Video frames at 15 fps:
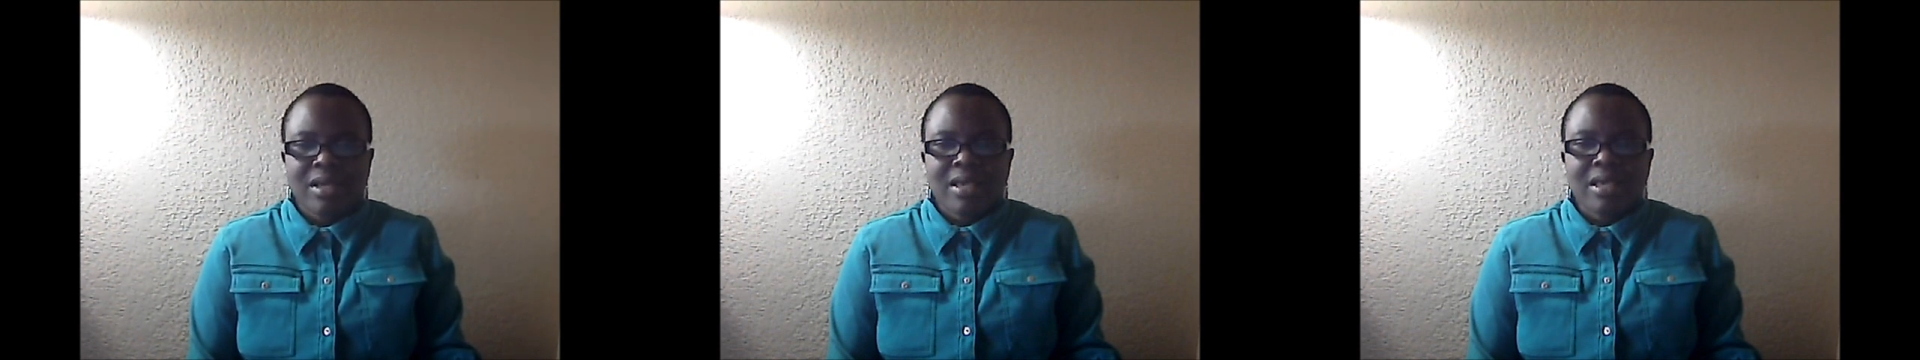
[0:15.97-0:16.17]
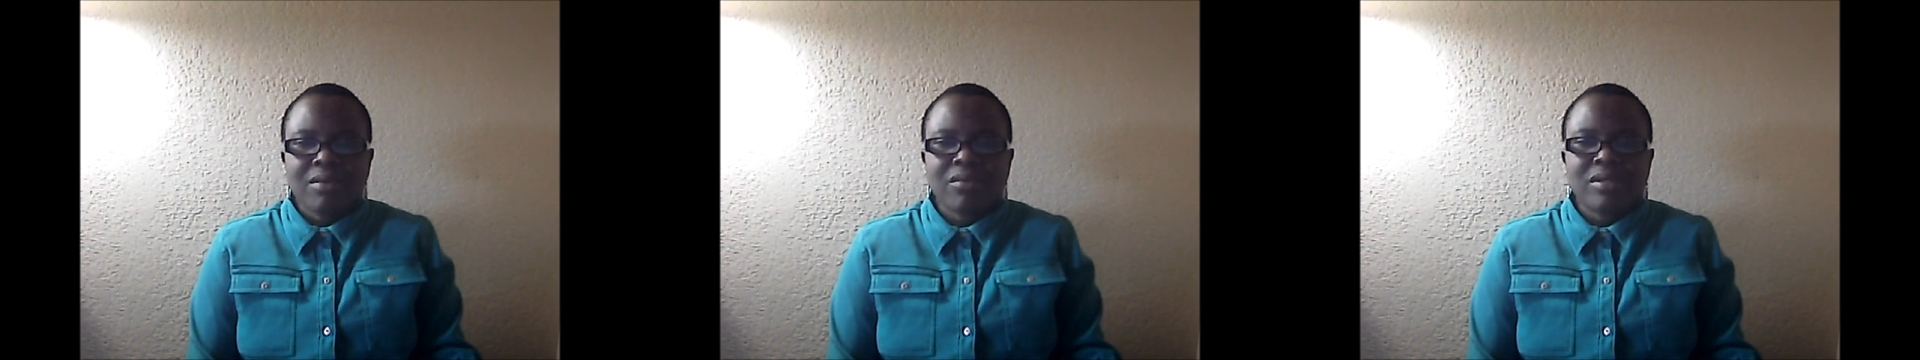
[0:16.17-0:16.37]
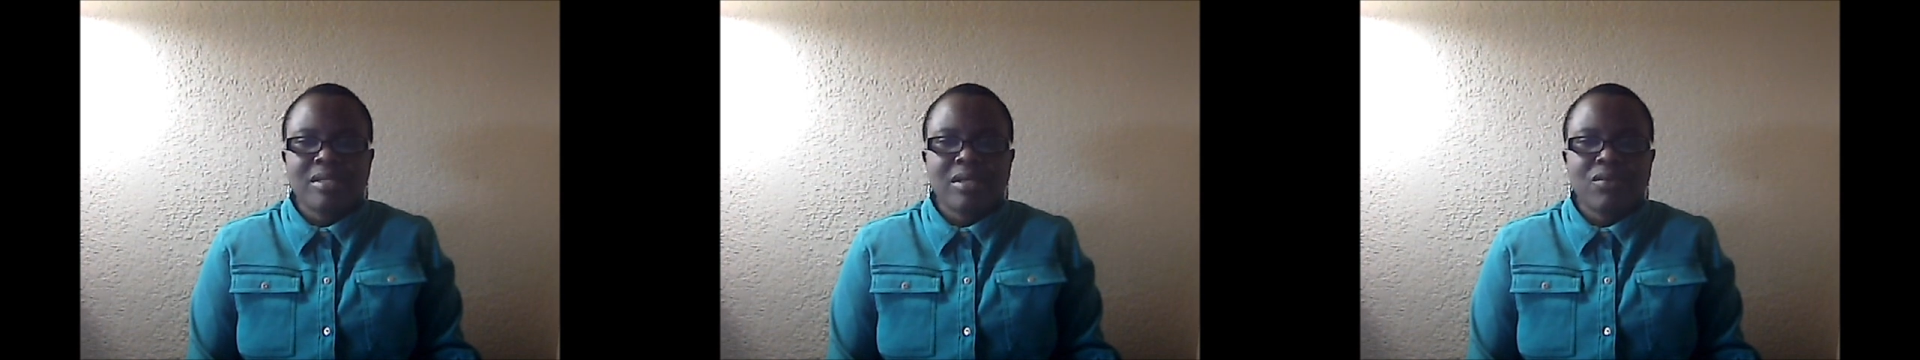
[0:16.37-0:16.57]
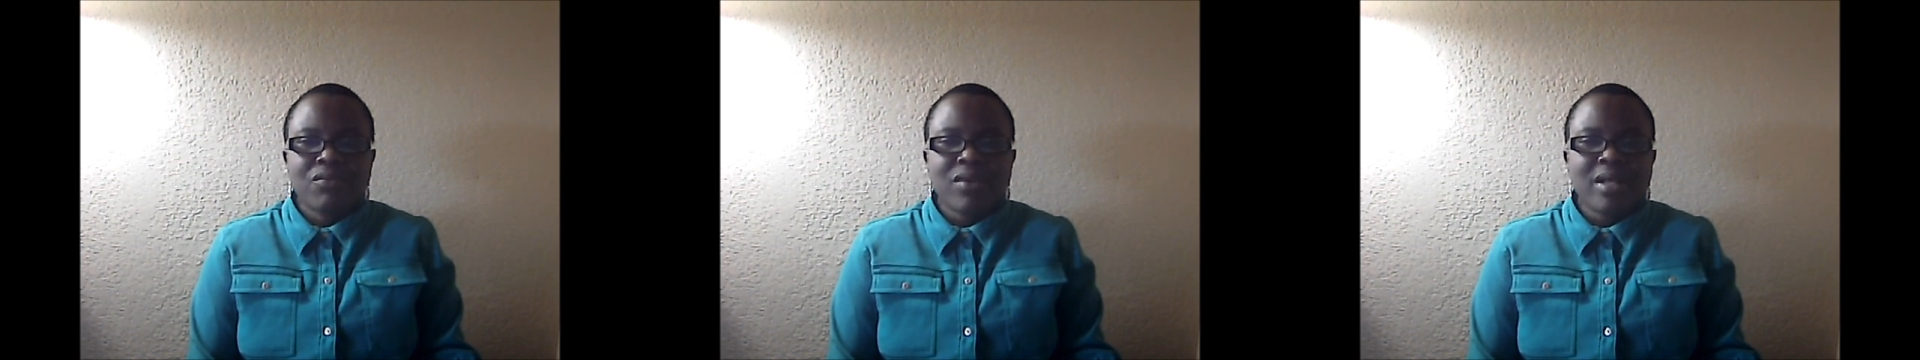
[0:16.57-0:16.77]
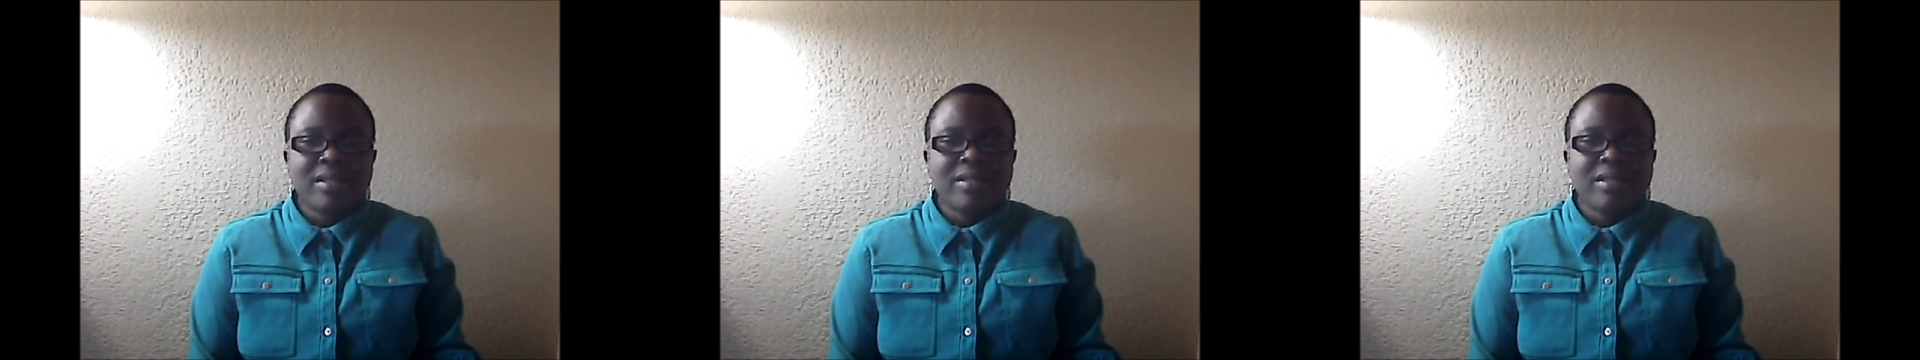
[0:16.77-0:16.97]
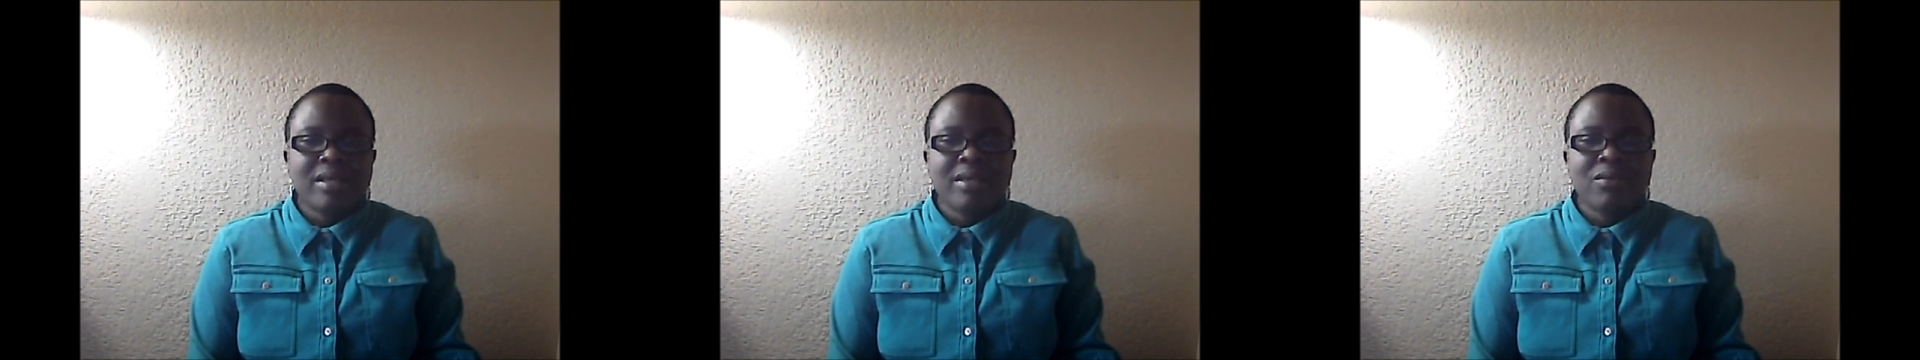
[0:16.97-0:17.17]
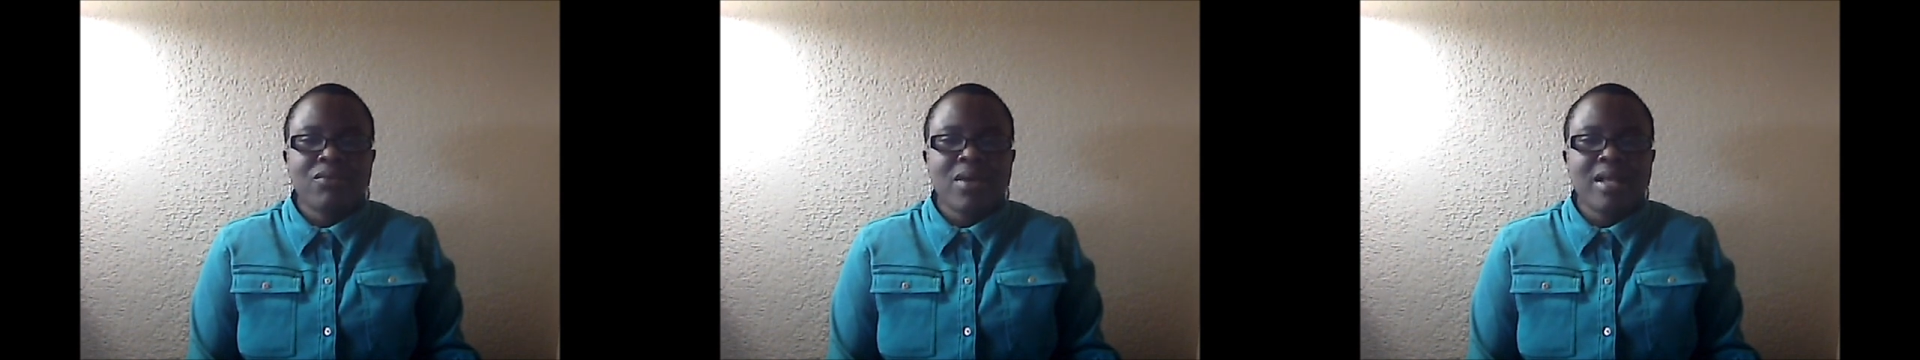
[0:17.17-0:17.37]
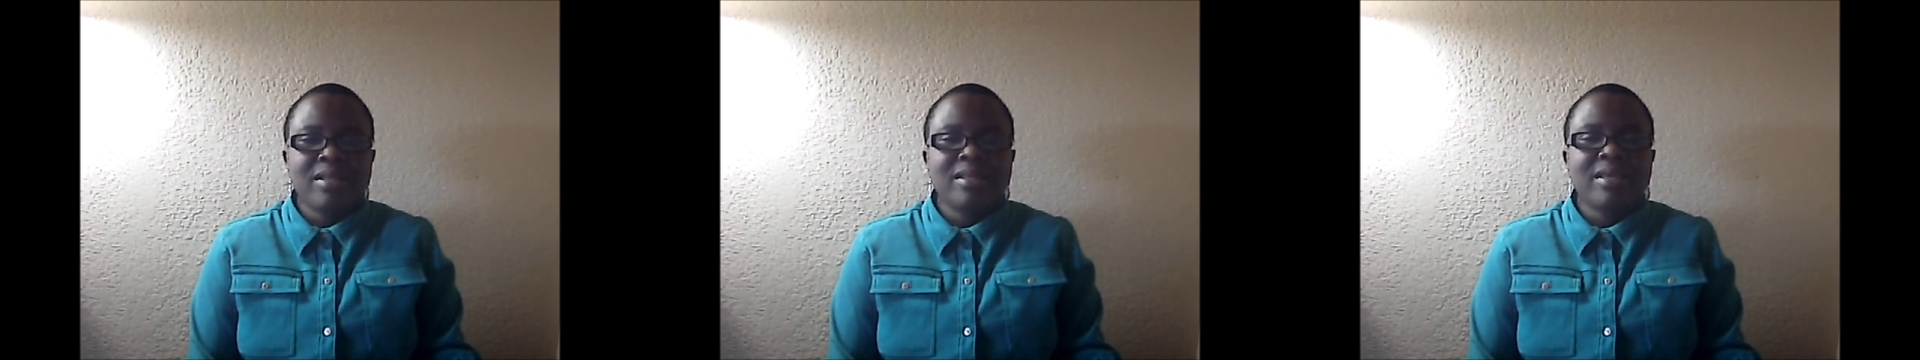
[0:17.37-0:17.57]
He was a, wealth, a
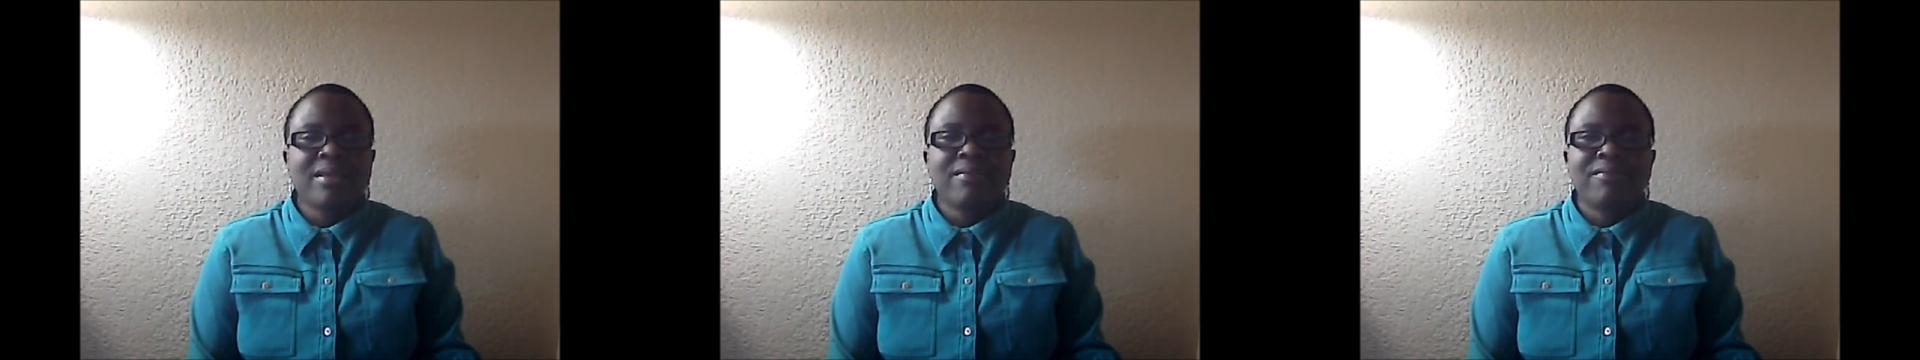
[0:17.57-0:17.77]
wealthy,